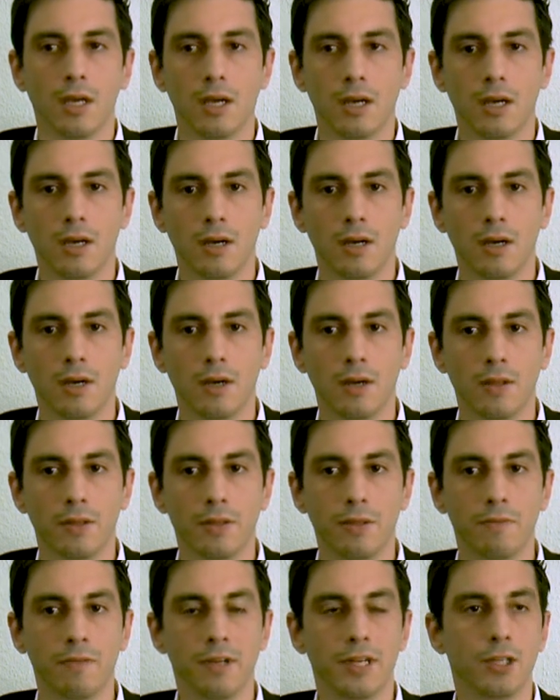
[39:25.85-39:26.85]

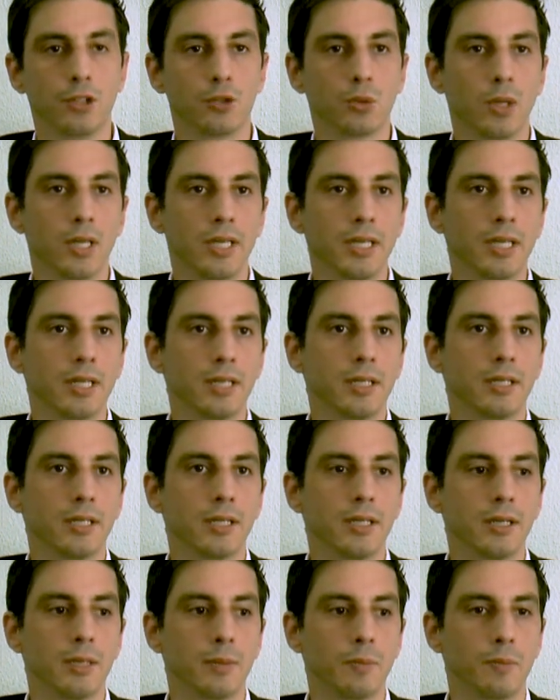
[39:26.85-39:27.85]
Uh, the Venezuelan
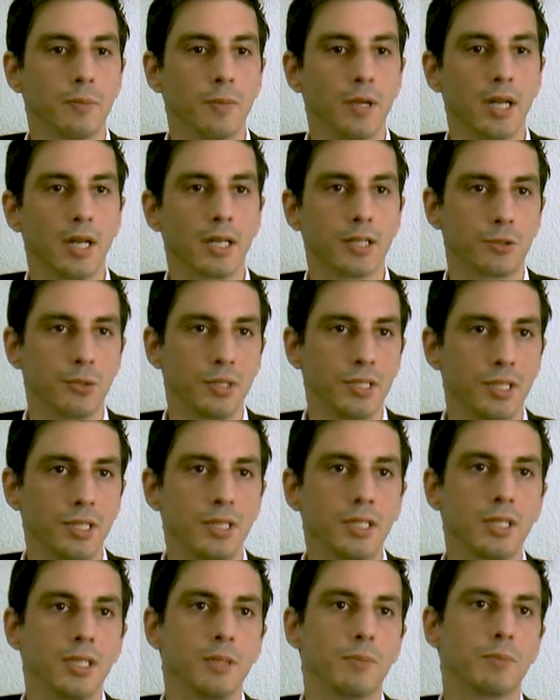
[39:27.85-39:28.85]
uh,
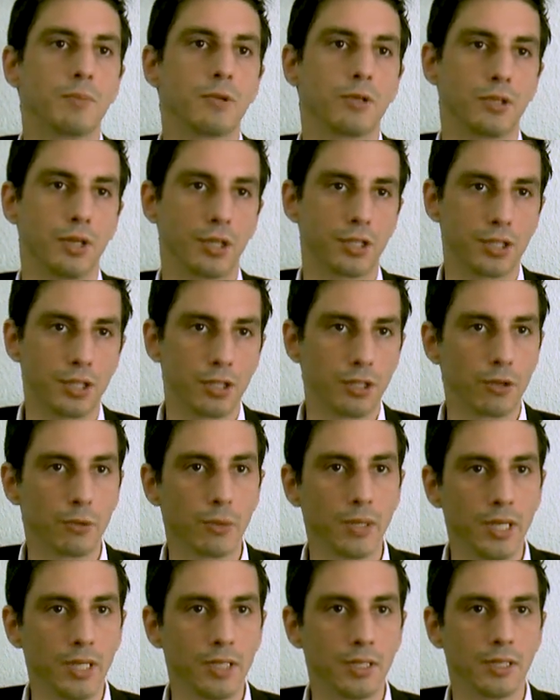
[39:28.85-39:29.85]
electricity production
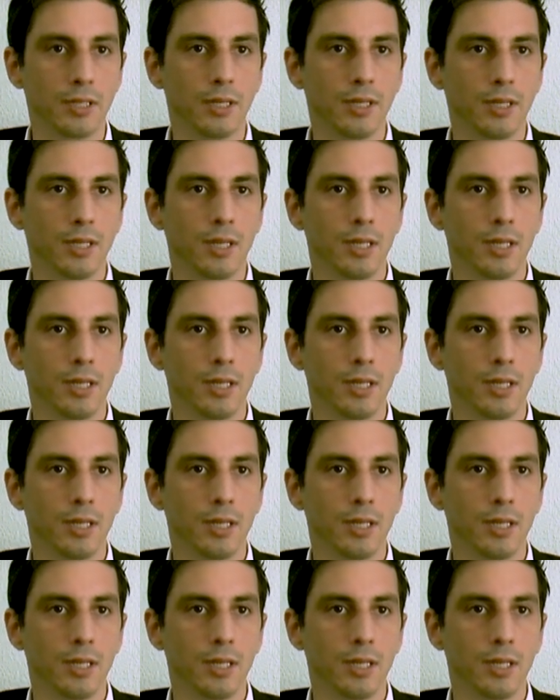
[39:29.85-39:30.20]
grid,